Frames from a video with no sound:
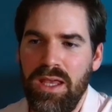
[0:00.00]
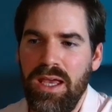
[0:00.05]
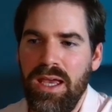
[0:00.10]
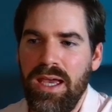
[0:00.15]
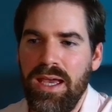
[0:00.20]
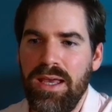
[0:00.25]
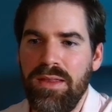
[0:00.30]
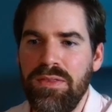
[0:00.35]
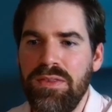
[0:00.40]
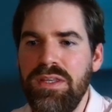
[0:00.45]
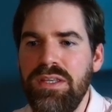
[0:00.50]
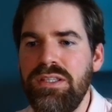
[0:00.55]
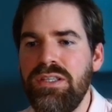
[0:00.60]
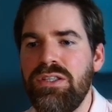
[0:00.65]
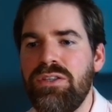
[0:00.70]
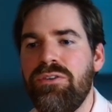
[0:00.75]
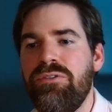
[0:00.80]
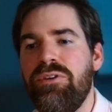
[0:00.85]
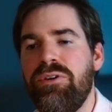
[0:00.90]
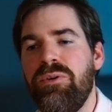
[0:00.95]
And this is
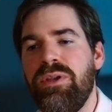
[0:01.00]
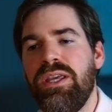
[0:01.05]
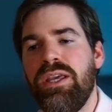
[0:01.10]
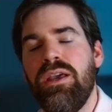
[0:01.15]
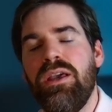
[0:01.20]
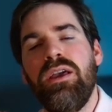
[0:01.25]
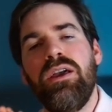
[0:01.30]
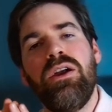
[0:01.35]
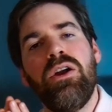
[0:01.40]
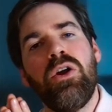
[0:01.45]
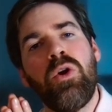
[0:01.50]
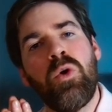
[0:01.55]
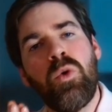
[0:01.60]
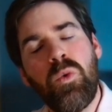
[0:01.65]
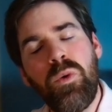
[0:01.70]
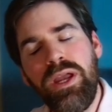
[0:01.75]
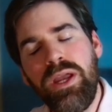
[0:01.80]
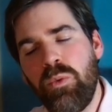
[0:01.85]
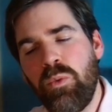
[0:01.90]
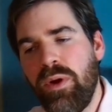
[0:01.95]
a very
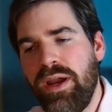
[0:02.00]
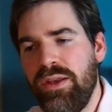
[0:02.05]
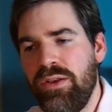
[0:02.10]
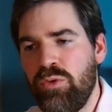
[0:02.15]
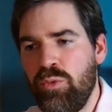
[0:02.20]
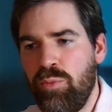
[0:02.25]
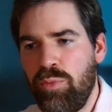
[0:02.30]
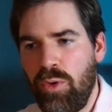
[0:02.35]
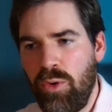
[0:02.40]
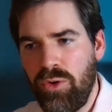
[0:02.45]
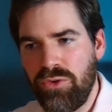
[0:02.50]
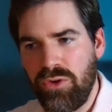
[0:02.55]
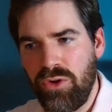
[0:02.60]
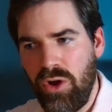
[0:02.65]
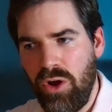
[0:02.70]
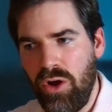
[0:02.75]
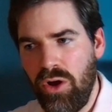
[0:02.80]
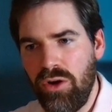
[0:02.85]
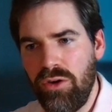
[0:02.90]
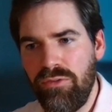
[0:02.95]
quick way to plot
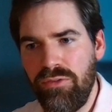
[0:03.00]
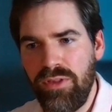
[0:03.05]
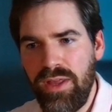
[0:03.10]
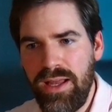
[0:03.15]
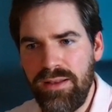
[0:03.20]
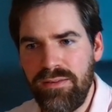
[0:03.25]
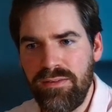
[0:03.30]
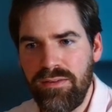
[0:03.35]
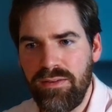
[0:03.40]
all of that.